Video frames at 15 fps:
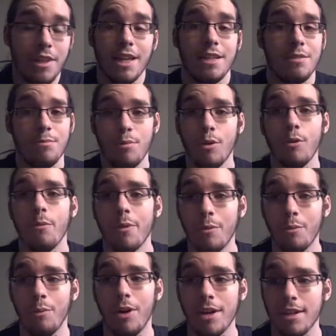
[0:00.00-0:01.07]
that's
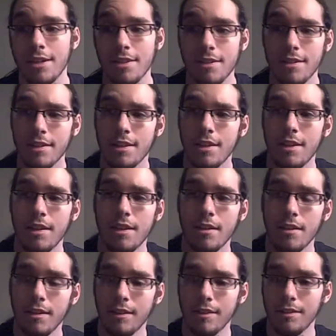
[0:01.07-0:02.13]
Pokemon White.
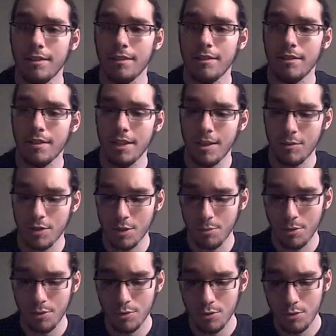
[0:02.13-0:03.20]
It was
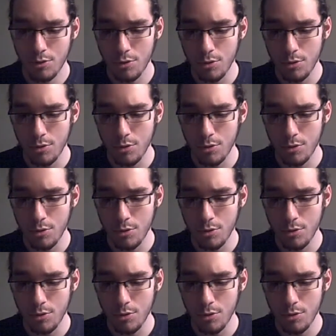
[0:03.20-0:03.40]
supposed